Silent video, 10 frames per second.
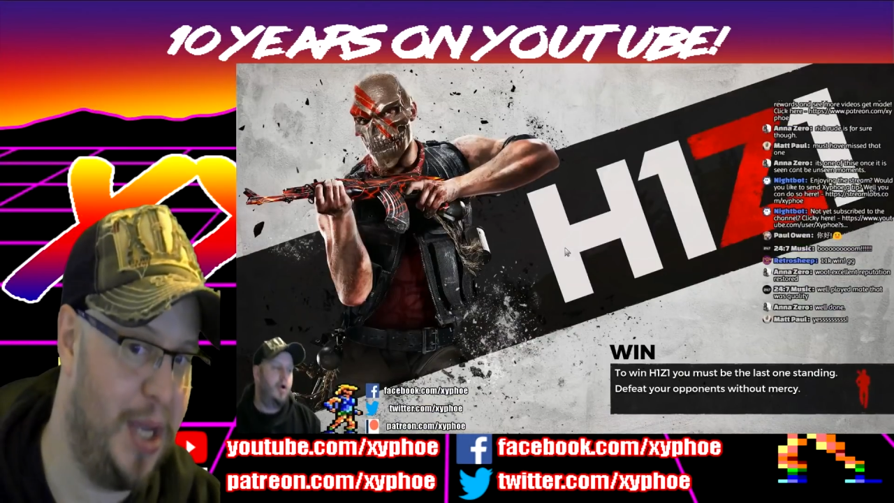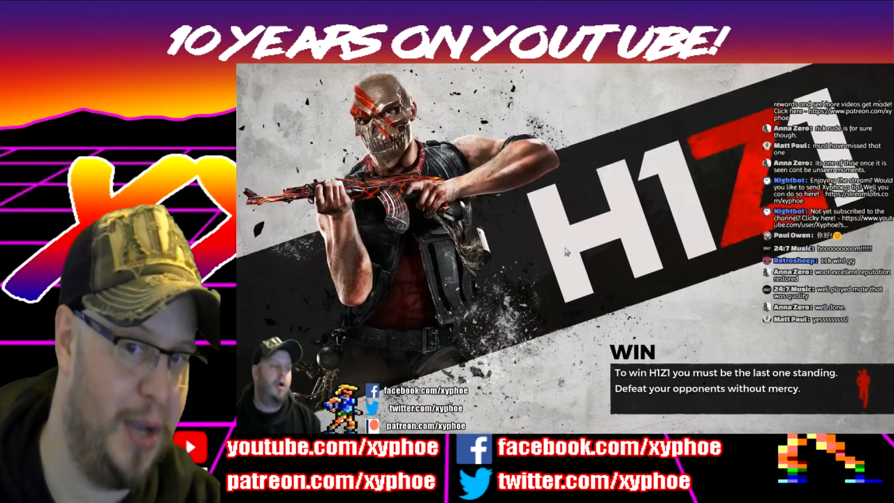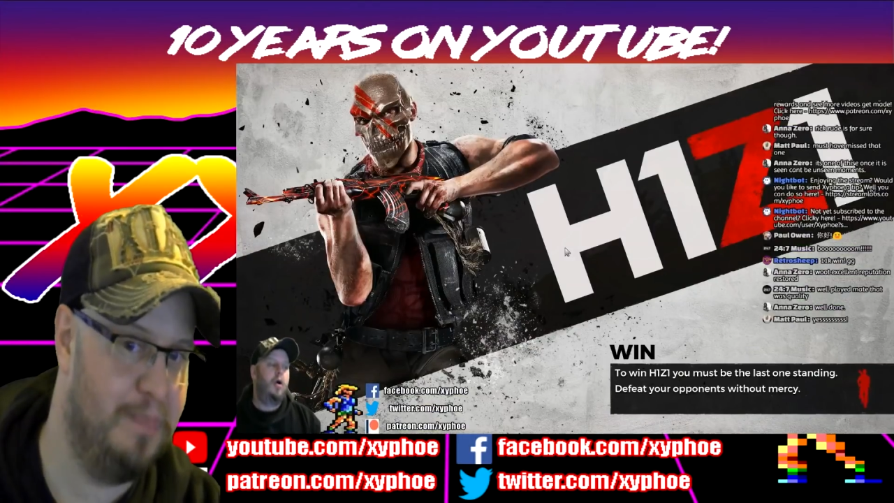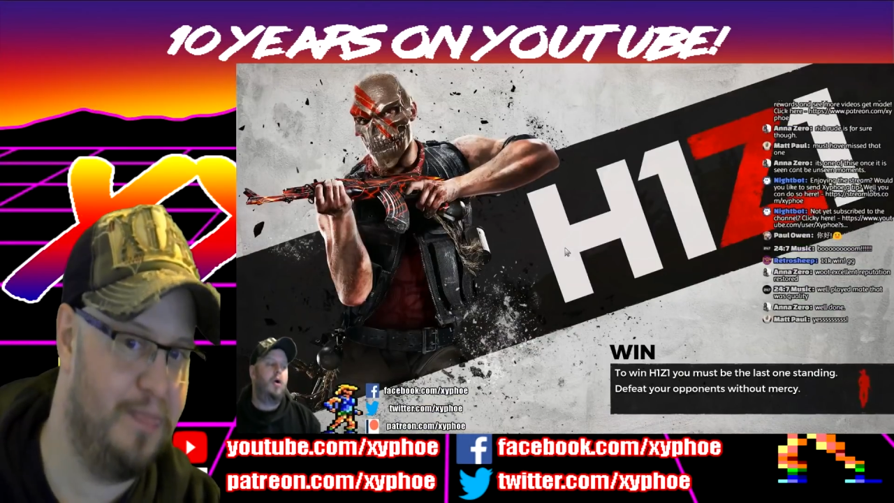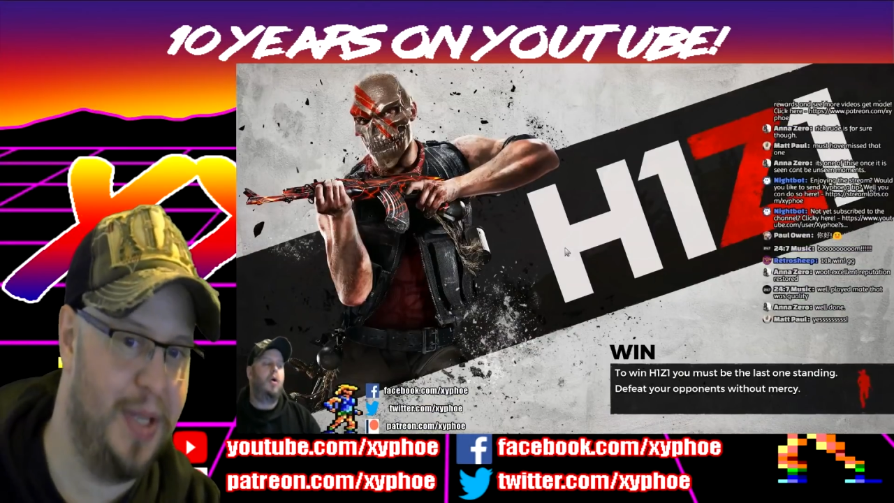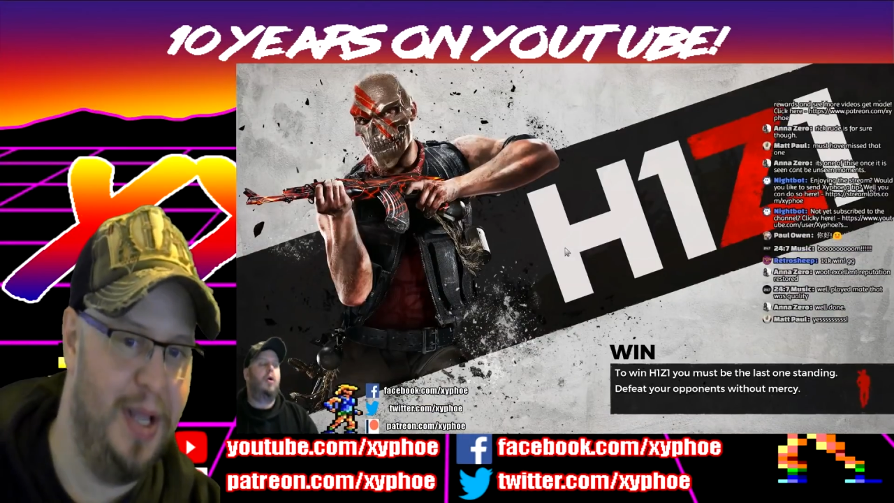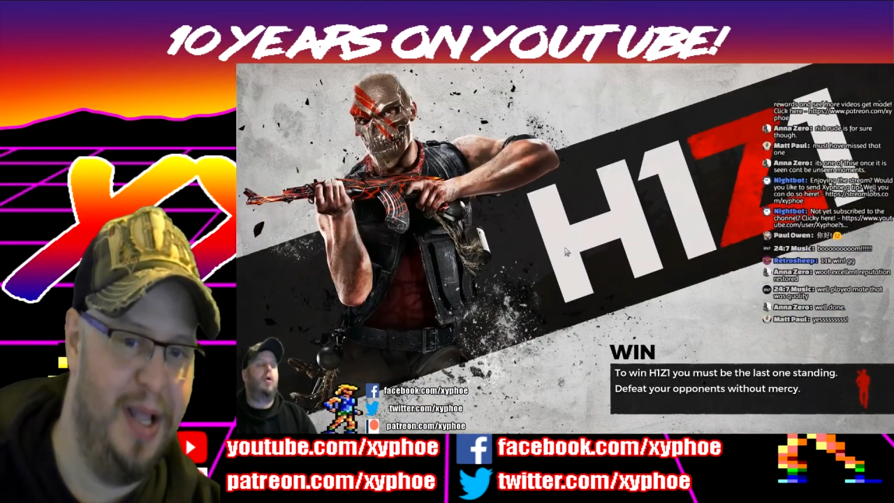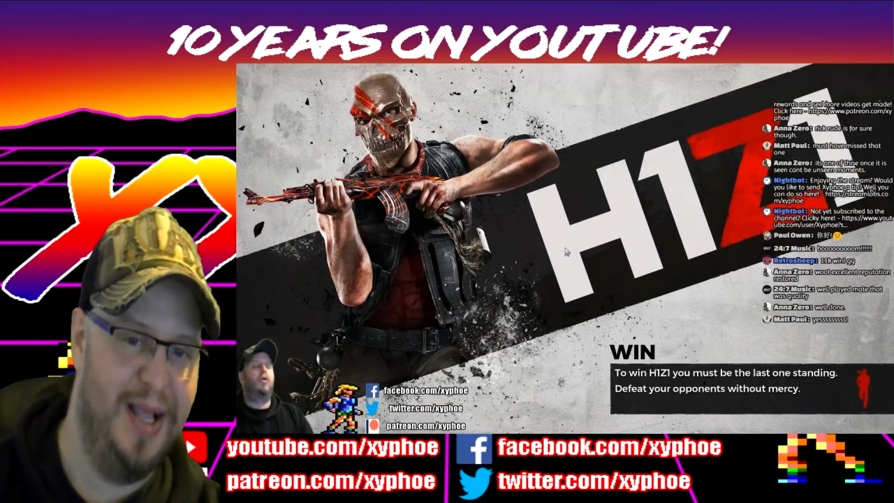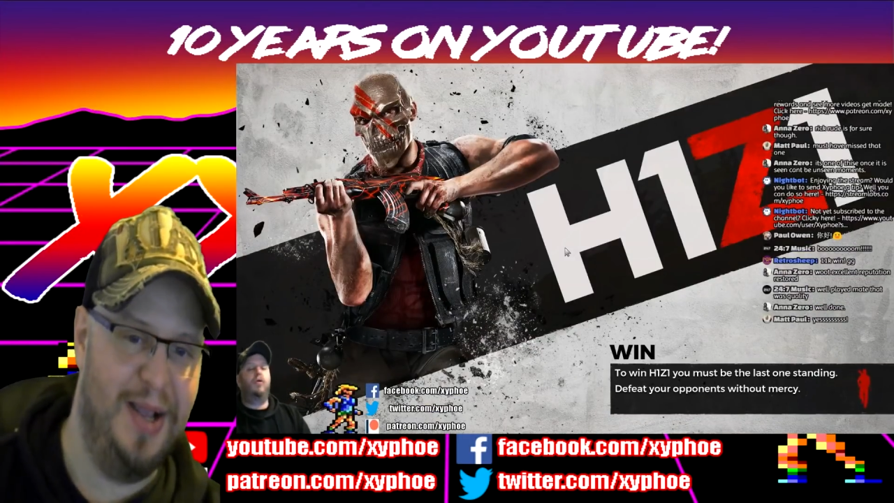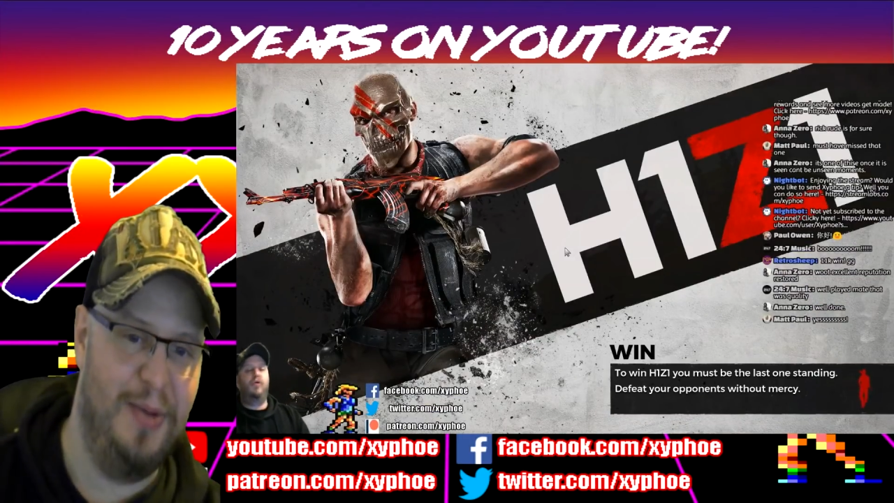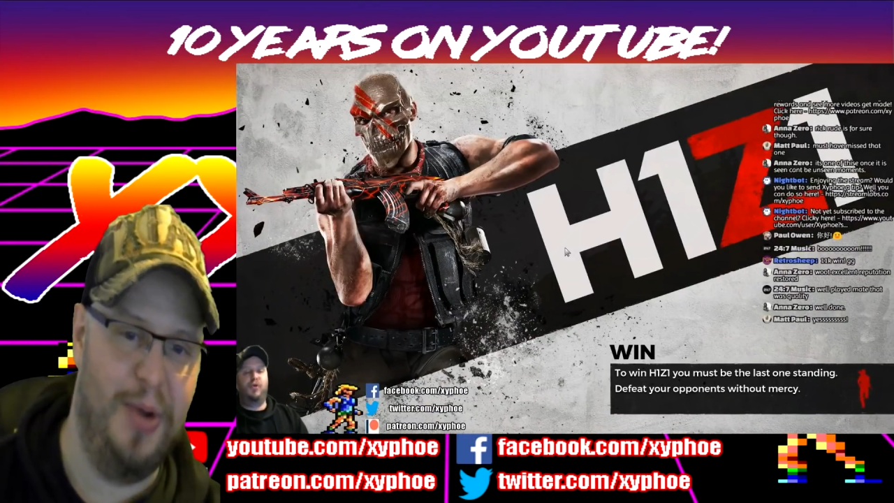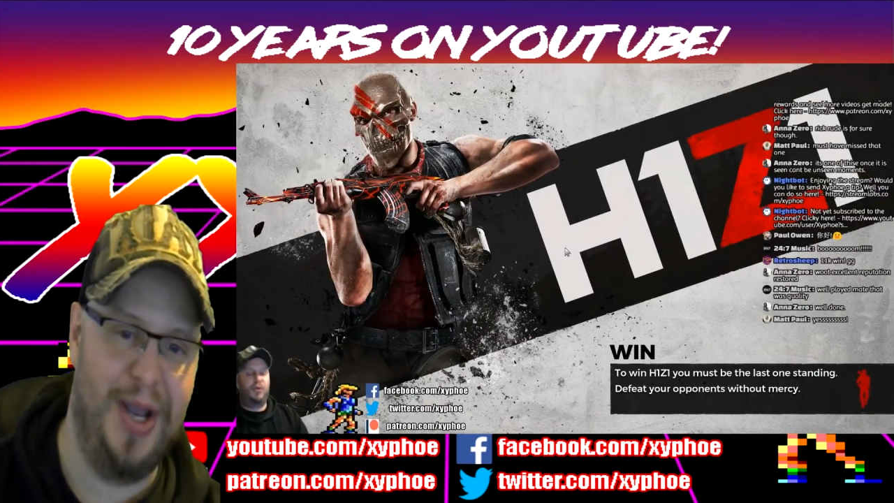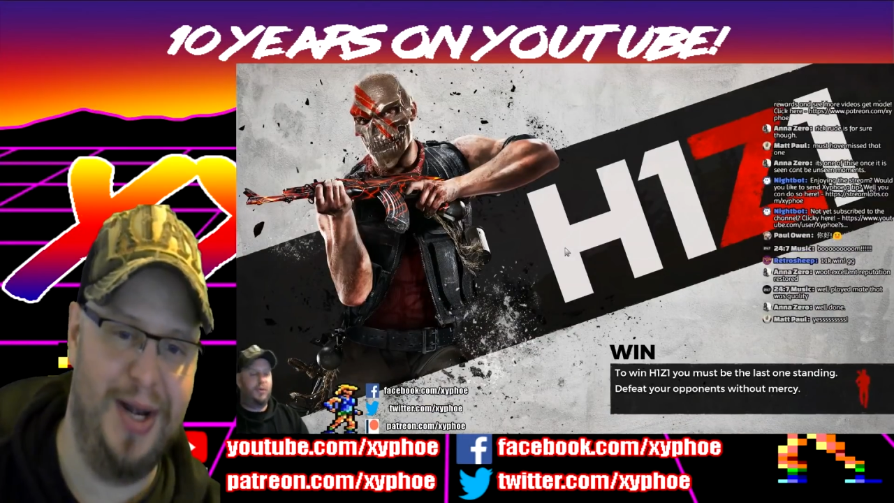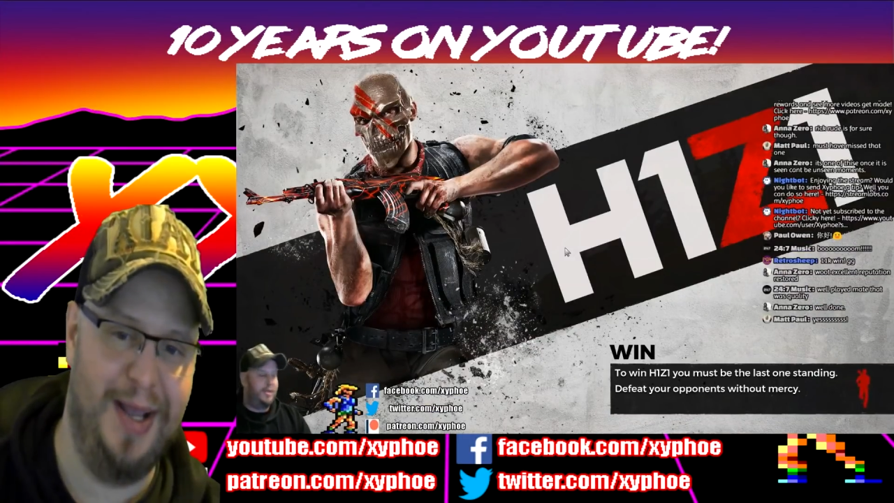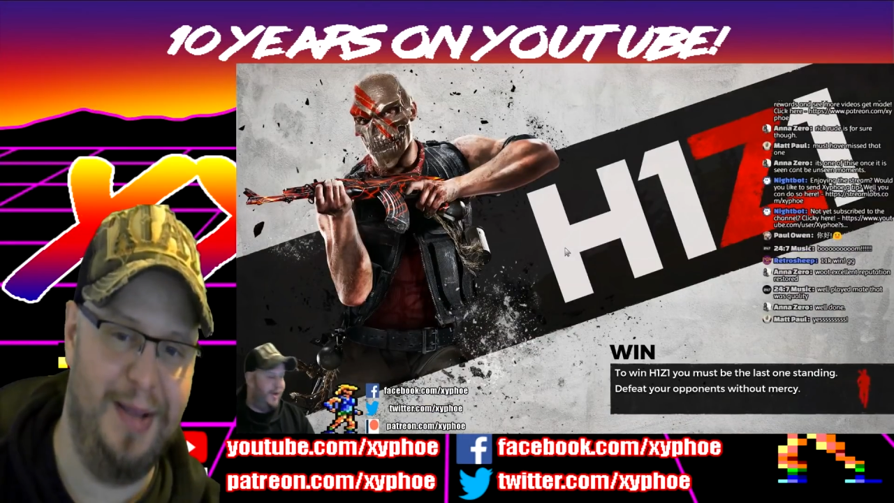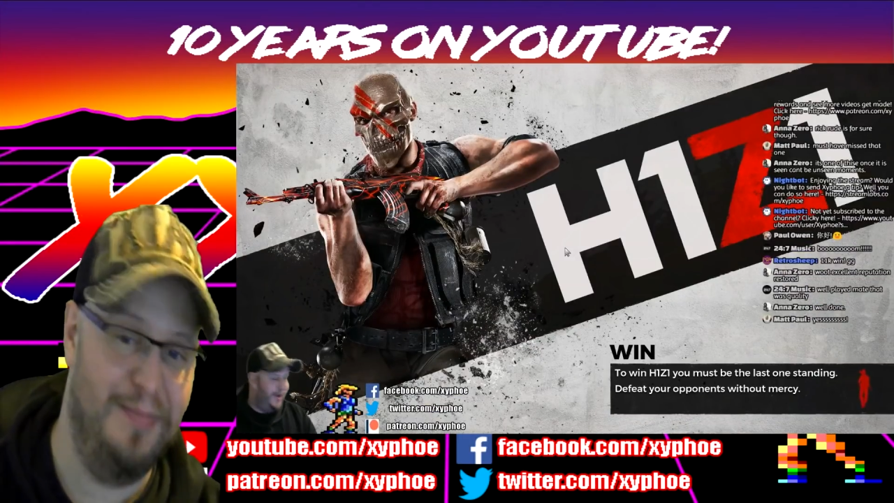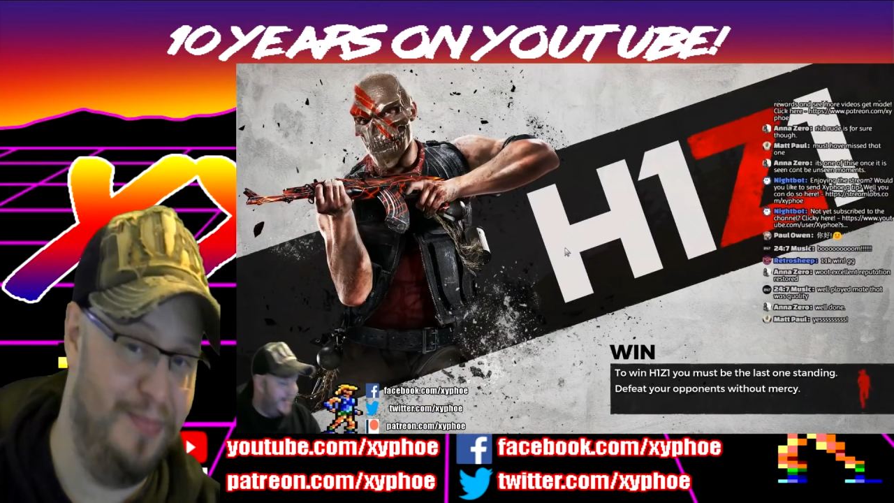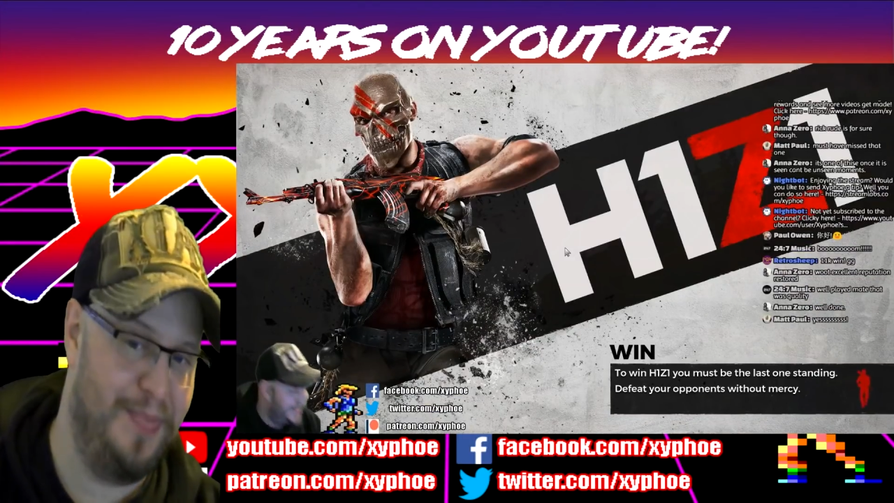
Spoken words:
go. We're gonna